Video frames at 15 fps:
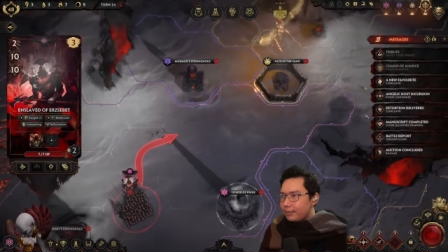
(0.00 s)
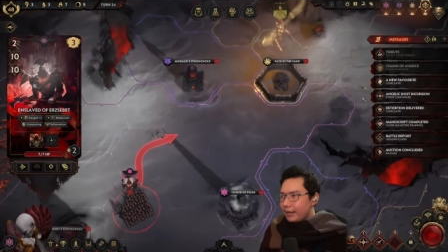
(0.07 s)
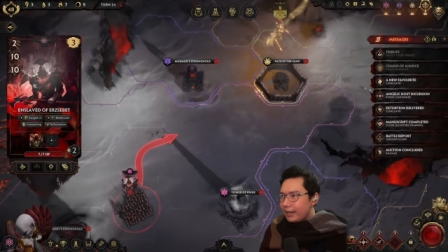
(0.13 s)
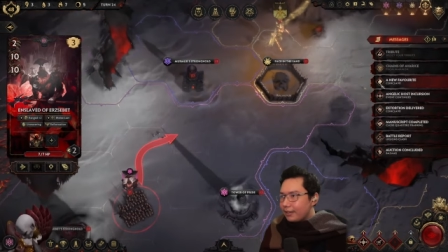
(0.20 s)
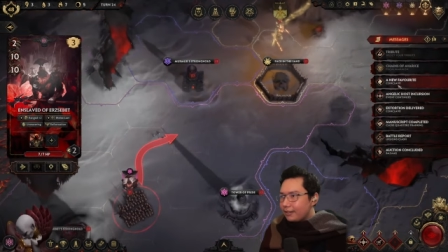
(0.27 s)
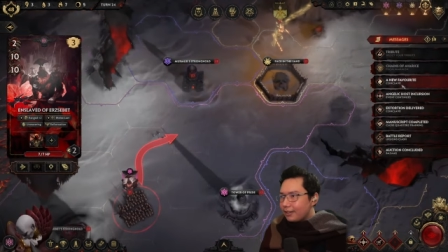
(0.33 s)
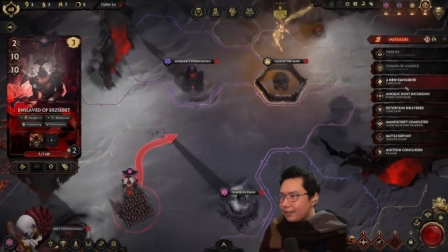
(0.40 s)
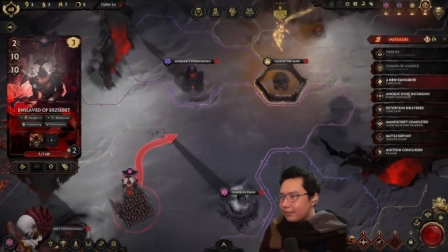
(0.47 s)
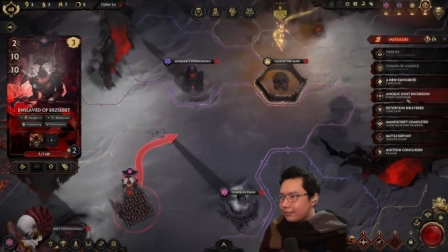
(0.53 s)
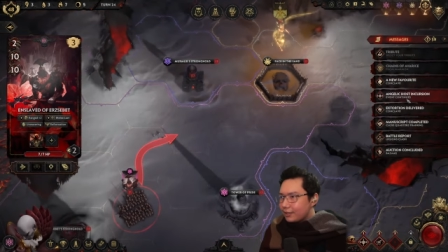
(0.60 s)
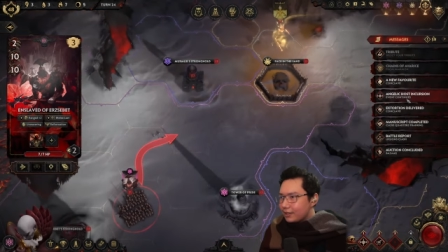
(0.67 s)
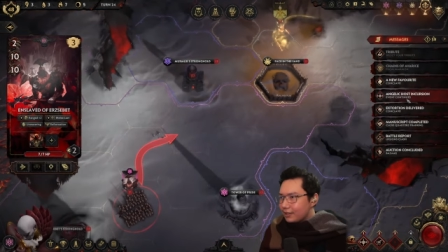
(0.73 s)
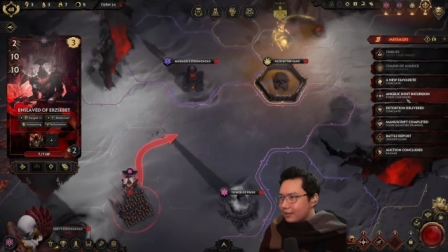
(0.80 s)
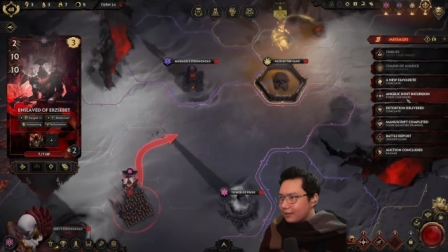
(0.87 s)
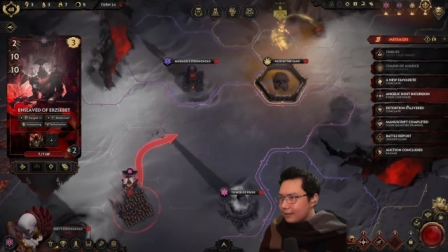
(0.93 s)
bank
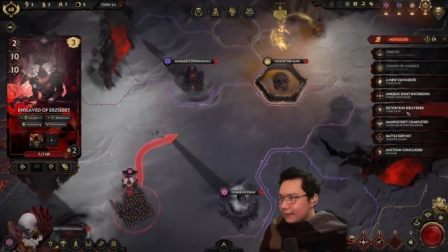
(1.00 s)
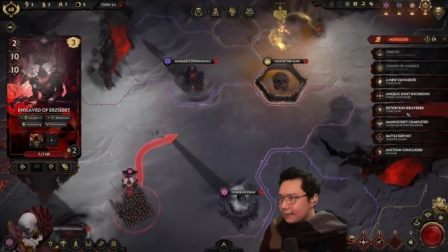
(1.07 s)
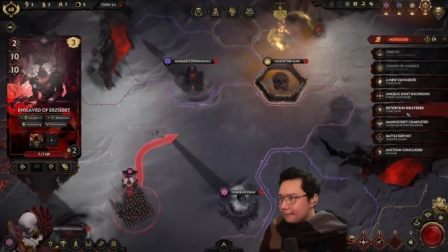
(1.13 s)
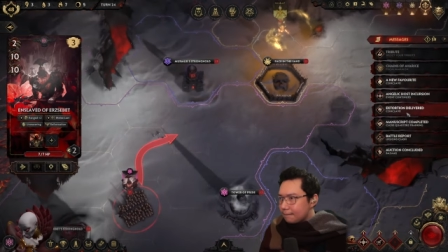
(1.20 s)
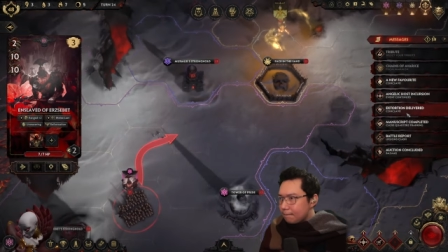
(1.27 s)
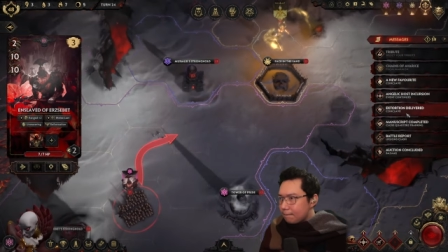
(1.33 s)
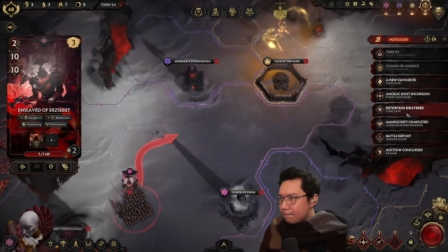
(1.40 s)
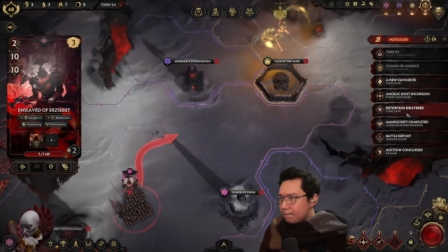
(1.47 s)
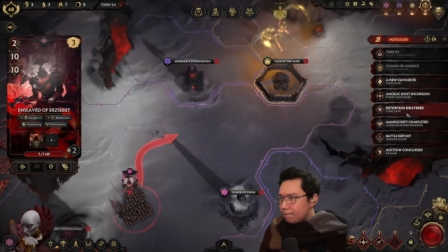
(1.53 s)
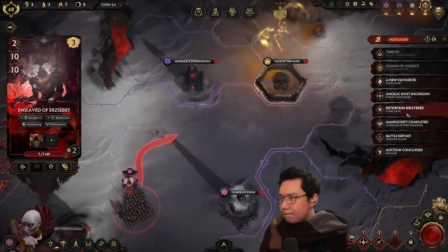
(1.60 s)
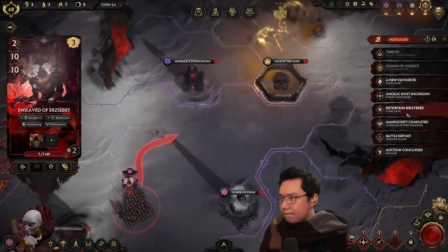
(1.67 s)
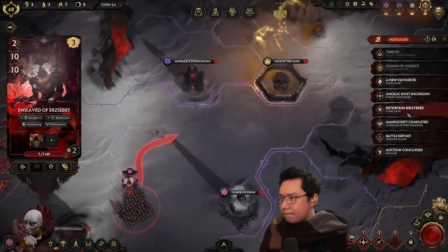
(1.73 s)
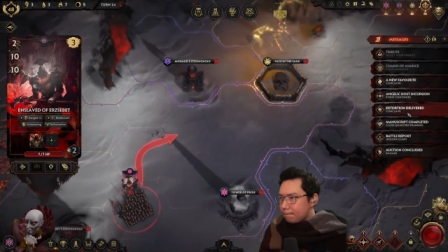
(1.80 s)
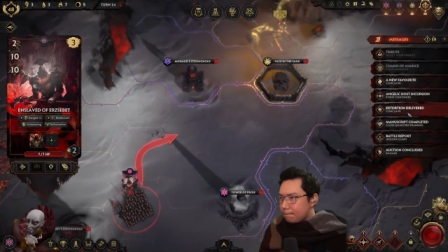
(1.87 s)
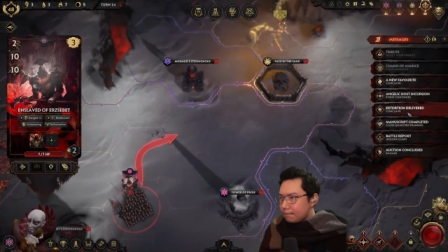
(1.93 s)
offer.
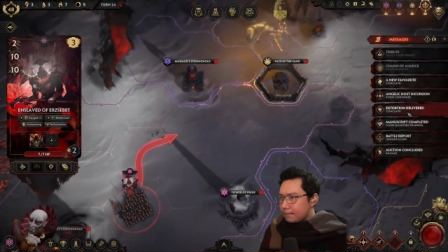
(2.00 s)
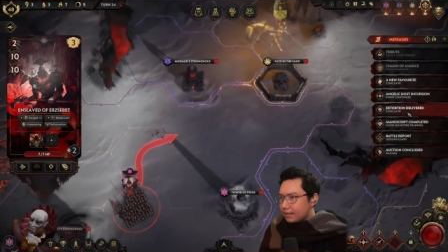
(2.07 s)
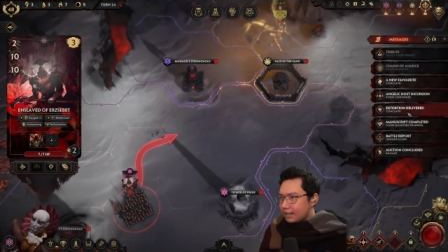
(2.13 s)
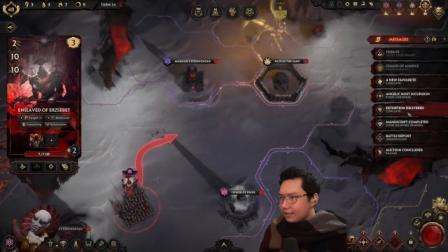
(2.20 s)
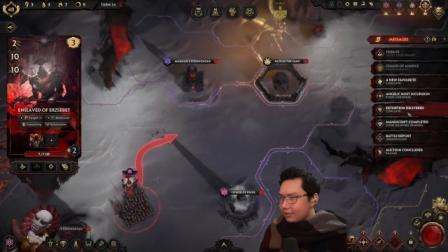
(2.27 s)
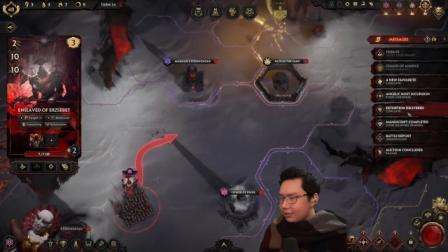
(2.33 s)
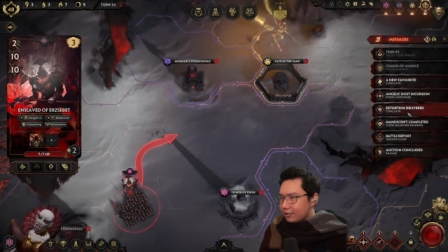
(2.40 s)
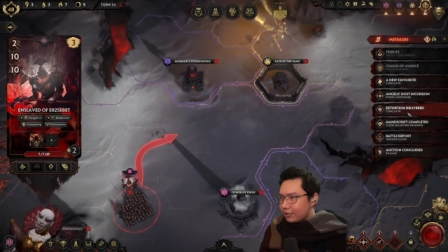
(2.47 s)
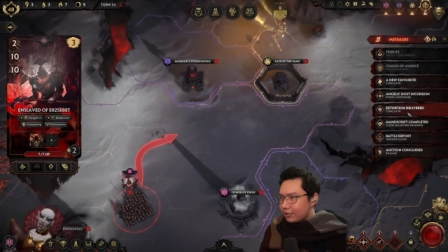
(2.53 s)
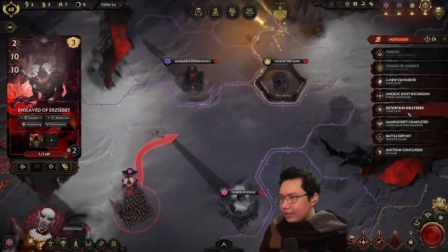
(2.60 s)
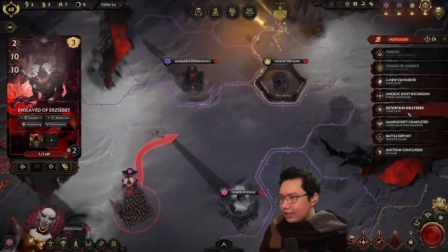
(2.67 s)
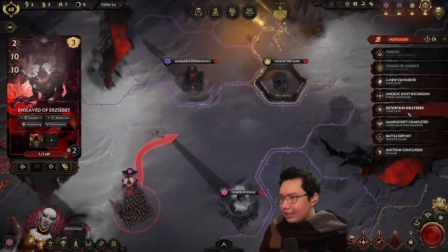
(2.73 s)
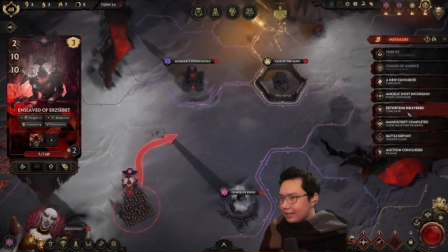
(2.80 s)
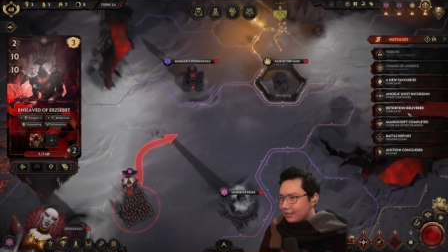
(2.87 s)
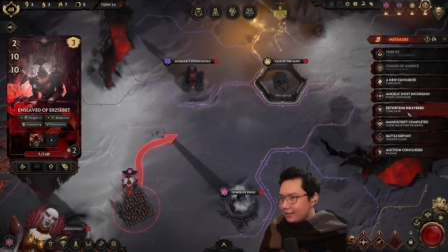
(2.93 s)
The extortion
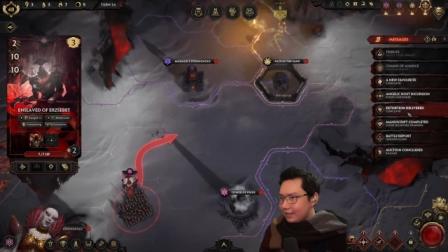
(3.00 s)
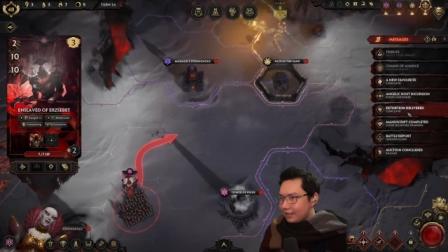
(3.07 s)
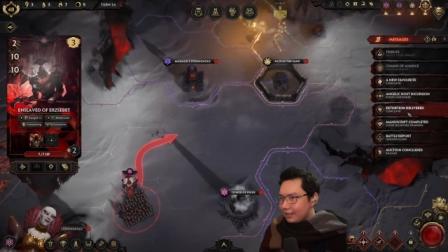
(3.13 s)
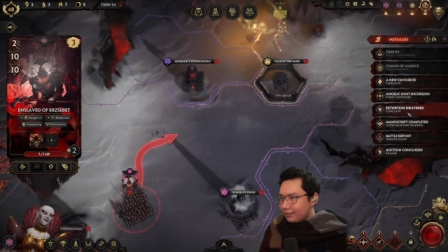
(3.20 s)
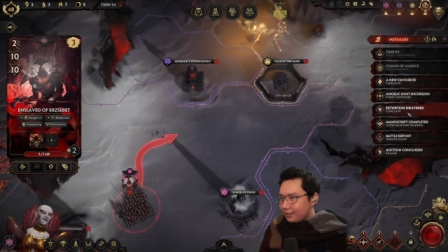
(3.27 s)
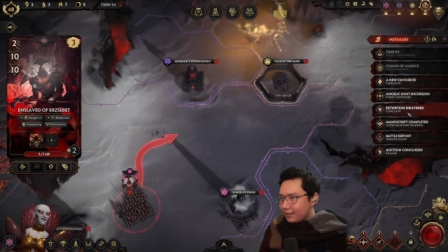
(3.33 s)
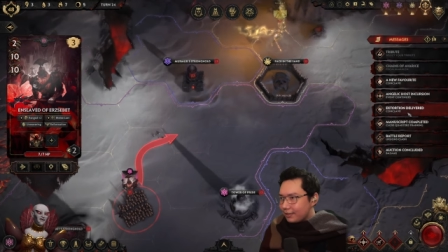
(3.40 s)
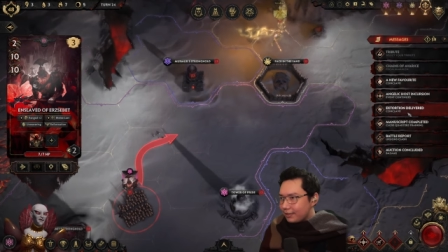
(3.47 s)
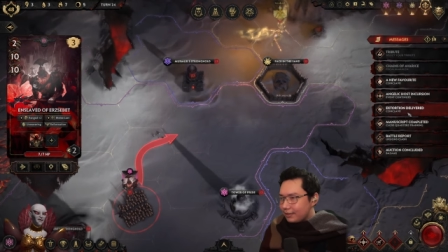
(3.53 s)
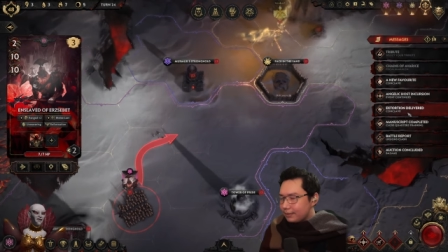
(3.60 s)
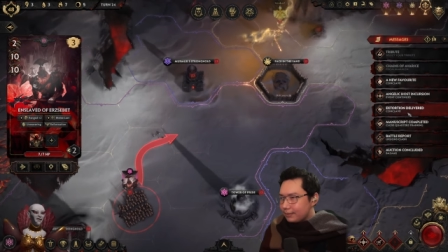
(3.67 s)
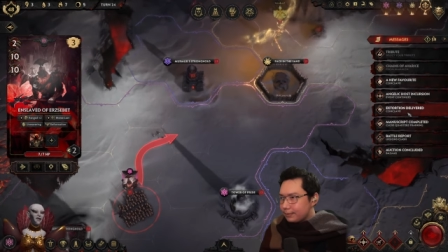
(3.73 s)
is delivered.